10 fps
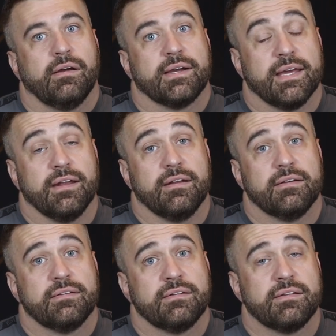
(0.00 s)
Again,
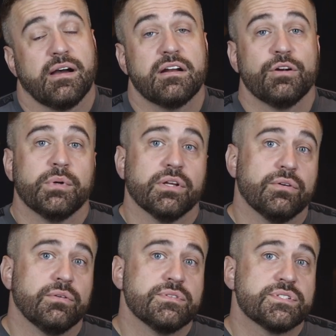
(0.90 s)
the hot air
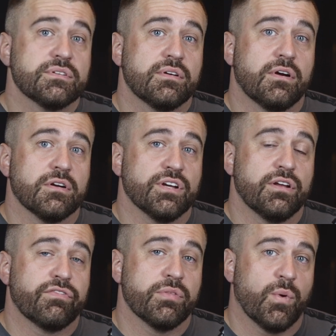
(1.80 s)
balloons are
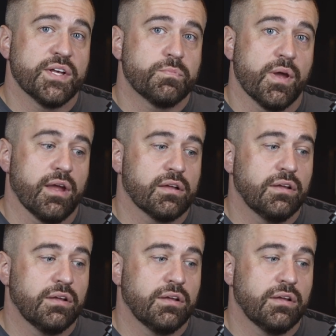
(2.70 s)
done from the West Bank.